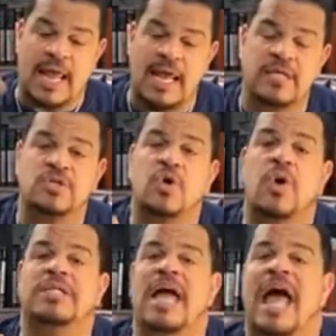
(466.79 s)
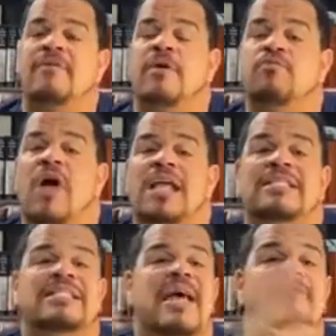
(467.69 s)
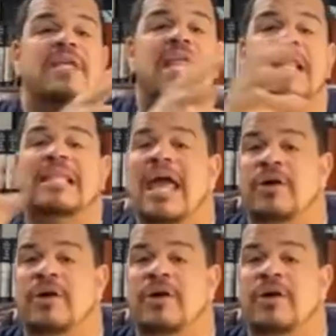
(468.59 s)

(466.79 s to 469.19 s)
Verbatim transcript: He's going to have him write 7